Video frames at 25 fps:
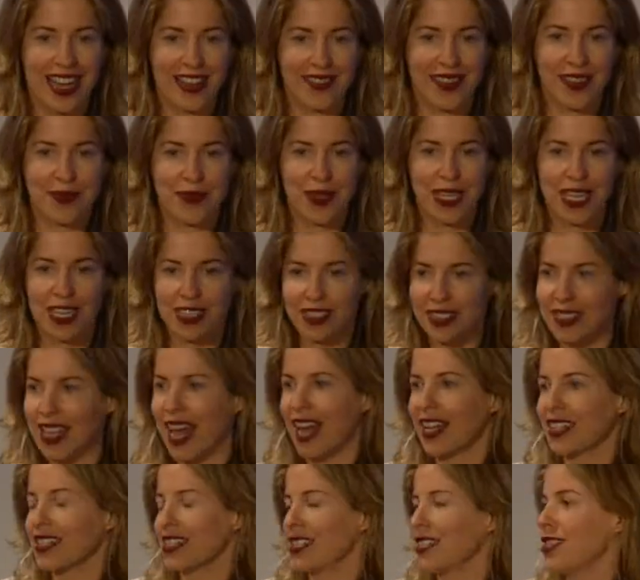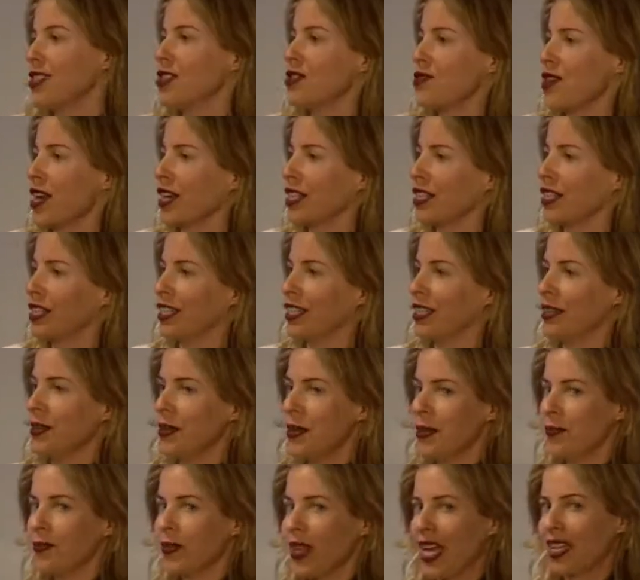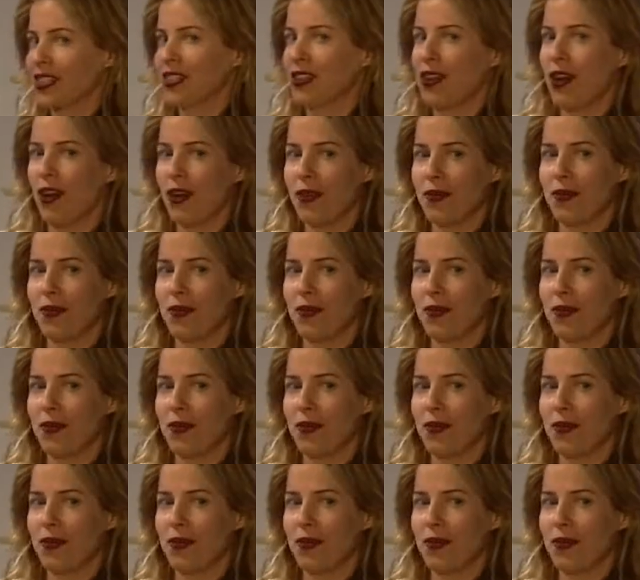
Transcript: I mean, because that's the direction, as an,